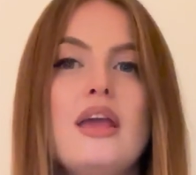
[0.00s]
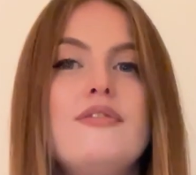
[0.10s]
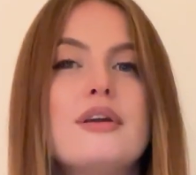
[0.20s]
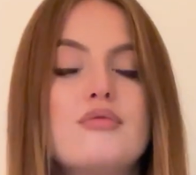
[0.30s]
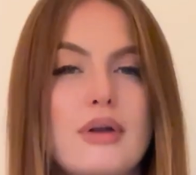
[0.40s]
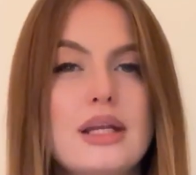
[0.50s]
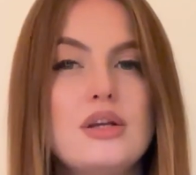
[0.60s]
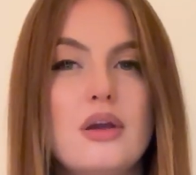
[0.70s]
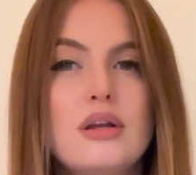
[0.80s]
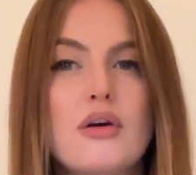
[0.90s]
If a
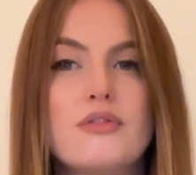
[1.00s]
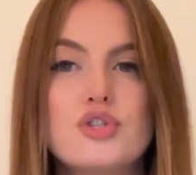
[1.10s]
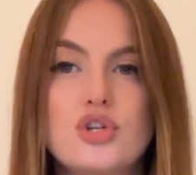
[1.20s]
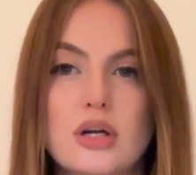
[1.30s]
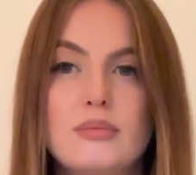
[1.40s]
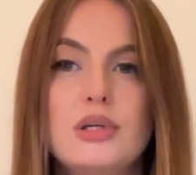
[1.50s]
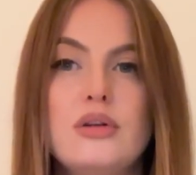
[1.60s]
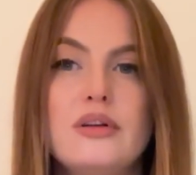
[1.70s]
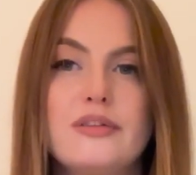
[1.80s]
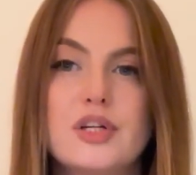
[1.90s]
graduate of a German
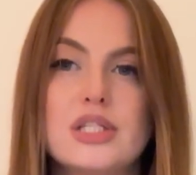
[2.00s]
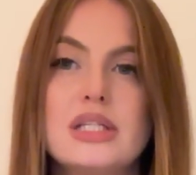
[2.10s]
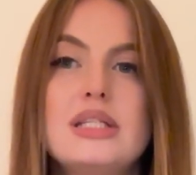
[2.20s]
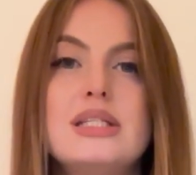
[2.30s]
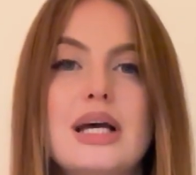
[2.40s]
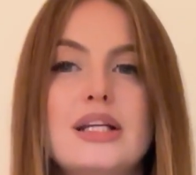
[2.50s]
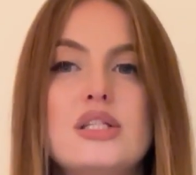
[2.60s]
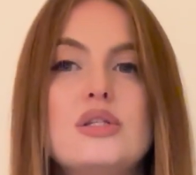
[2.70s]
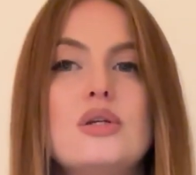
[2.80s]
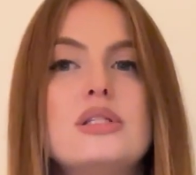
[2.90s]
university
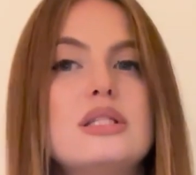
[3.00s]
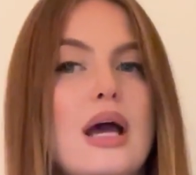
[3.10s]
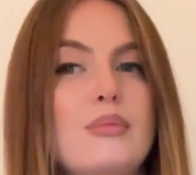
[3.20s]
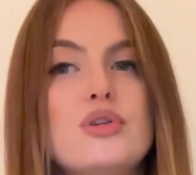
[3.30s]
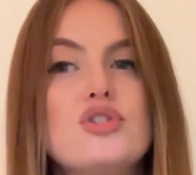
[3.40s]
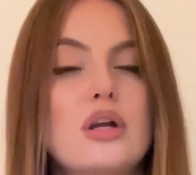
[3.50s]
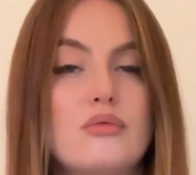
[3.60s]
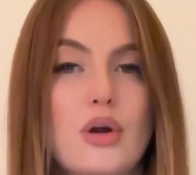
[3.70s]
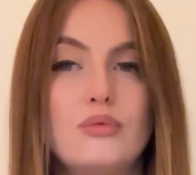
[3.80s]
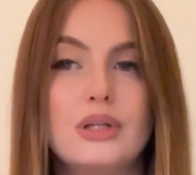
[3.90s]
decides to establish
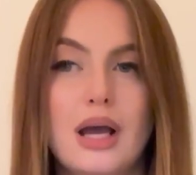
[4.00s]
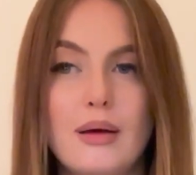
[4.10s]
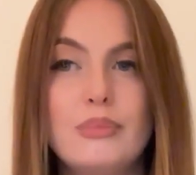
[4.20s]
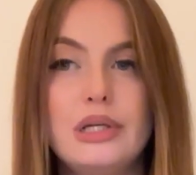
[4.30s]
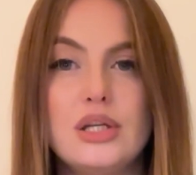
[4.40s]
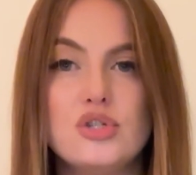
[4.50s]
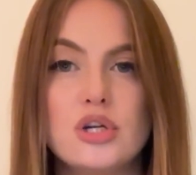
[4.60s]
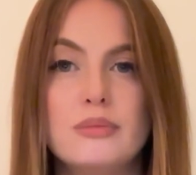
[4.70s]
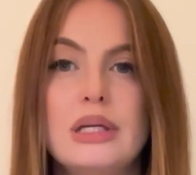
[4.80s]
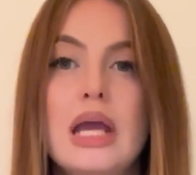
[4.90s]
their own company in
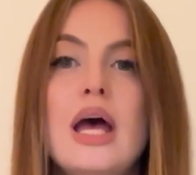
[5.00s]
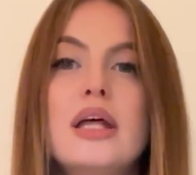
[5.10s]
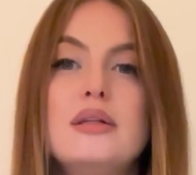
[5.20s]
Germany,